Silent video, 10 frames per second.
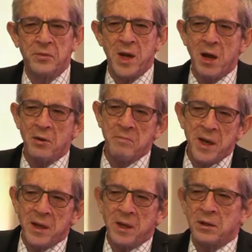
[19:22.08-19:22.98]
Now,
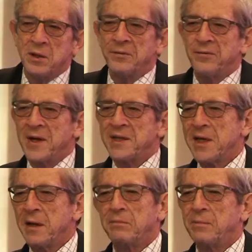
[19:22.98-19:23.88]
many Indian friends
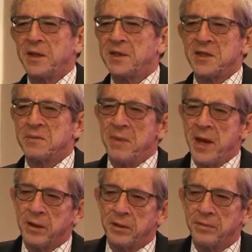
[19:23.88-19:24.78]
say it doesn't
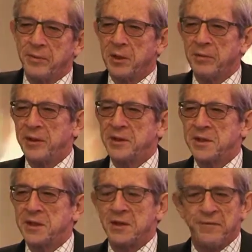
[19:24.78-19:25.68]
matter, that
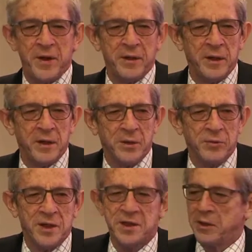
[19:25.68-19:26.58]
it's a failing
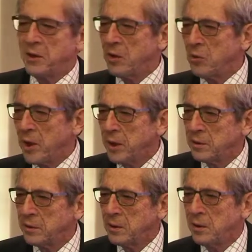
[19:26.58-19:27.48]
country, it's going to go away.
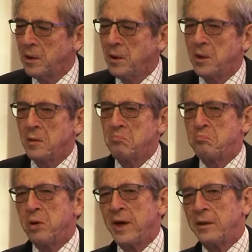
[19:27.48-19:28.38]

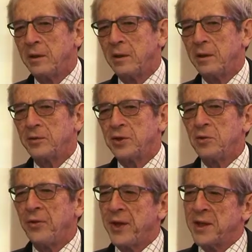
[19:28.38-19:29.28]
But
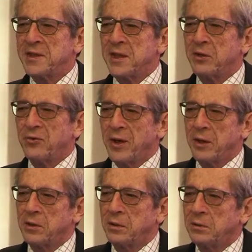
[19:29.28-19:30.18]
two things are
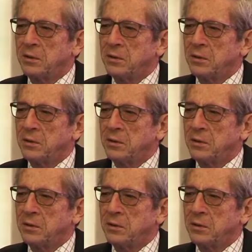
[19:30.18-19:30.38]
critical.